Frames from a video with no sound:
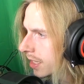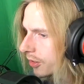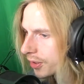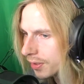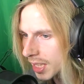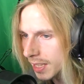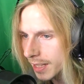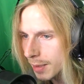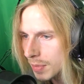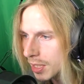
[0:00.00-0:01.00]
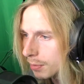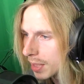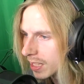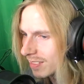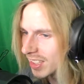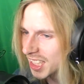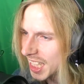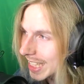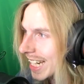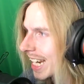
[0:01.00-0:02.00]
you can let me know by leaving a
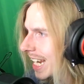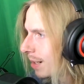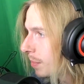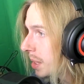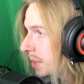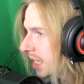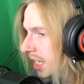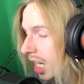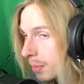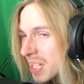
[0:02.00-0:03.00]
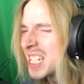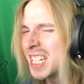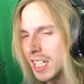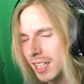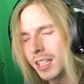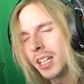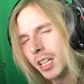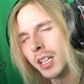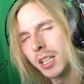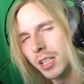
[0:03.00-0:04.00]
like and maybe a comment saying,
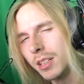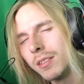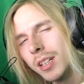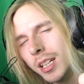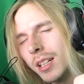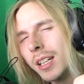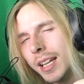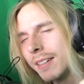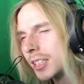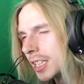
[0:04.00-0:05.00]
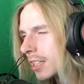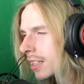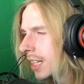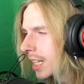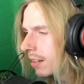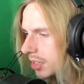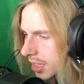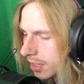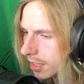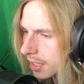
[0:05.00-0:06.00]
dude, that was good, that was
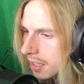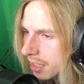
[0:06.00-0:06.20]
good.